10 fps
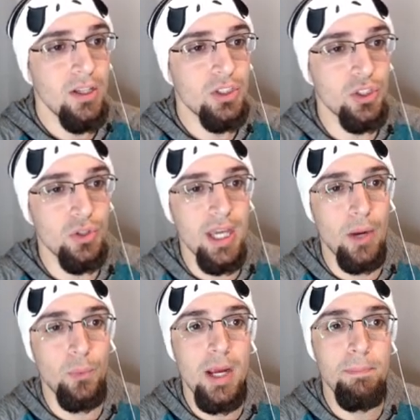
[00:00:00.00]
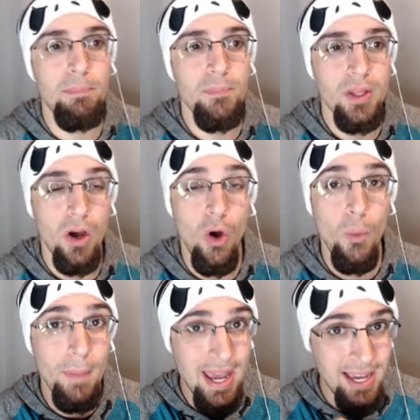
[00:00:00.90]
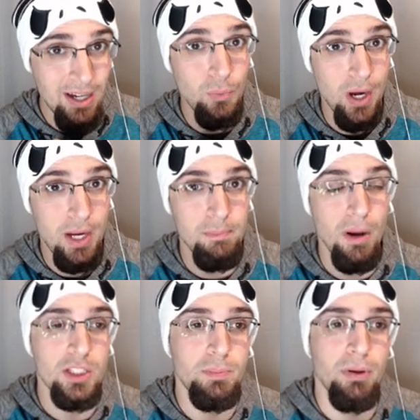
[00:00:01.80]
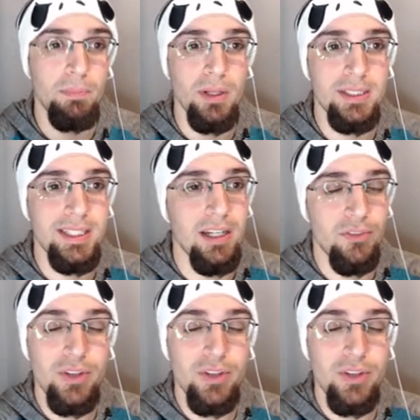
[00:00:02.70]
So you get Raid Omega Raid Boss perk plus 10.